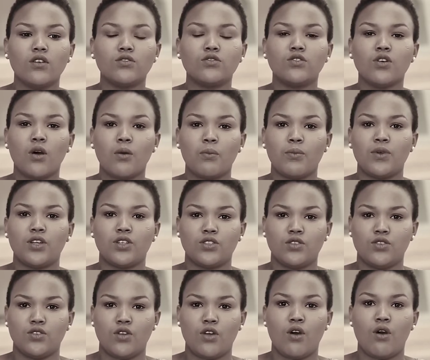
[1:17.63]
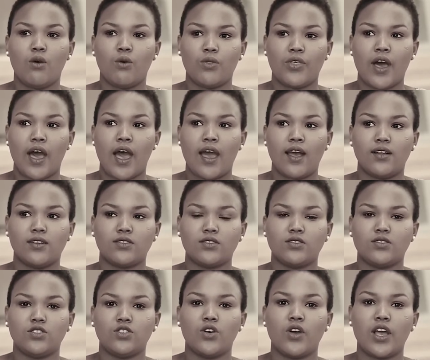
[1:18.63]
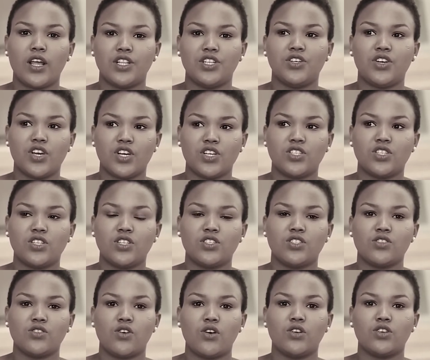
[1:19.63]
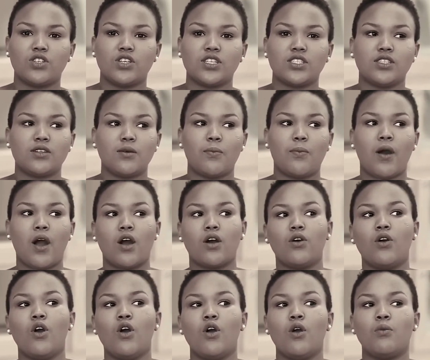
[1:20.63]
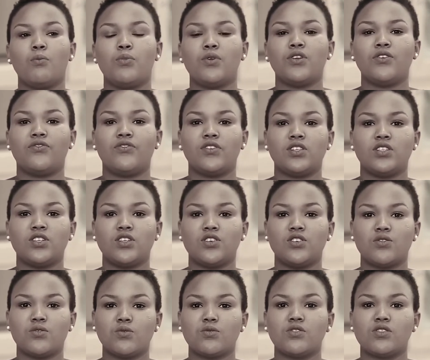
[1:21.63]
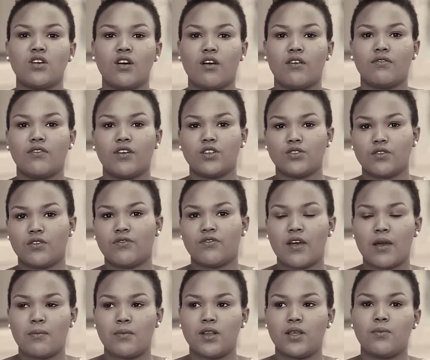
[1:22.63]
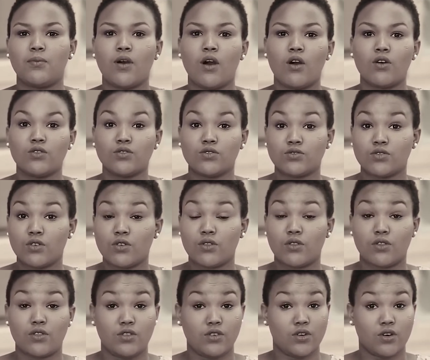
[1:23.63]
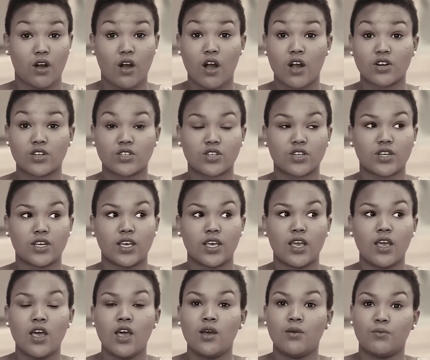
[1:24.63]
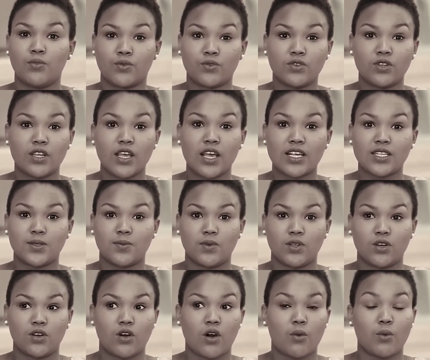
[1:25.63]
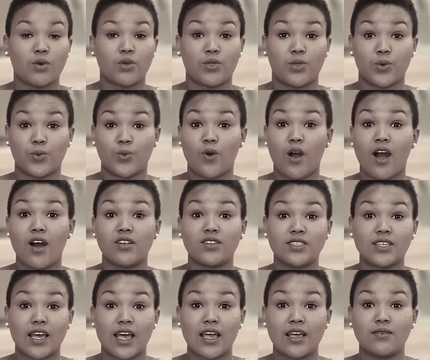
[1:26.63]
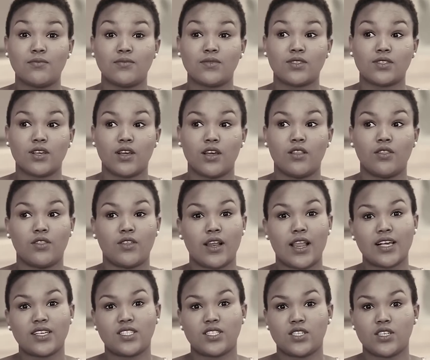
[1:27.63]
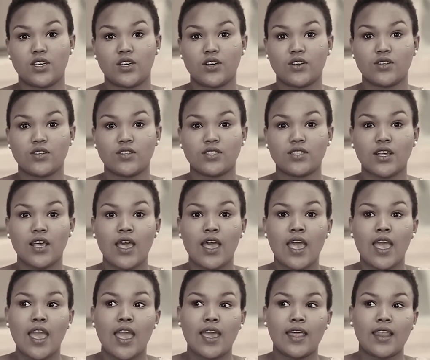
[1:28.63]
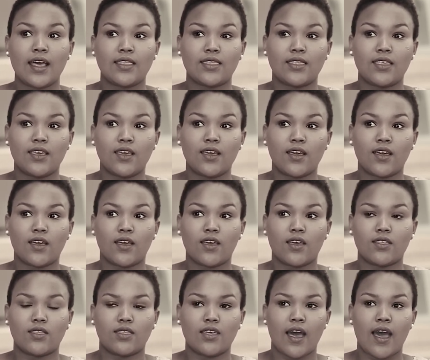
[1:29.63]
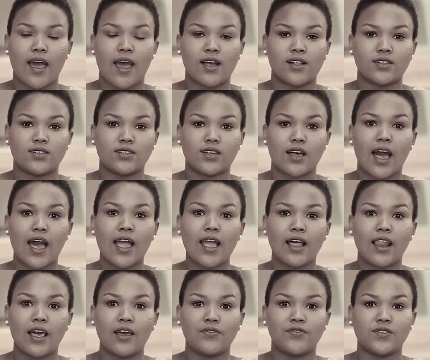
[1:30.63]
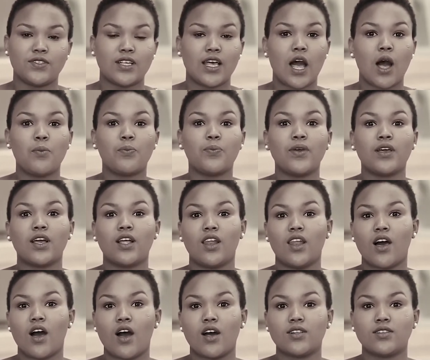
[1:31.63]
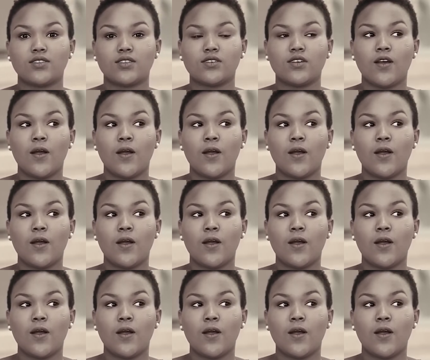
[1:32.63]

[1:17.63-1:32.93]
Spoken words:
taught me to know that your education is not just about benefiting yourself and your family, but also your country. Burundi has been going through hard times in the last years, and I think that Higher Life is helping a lot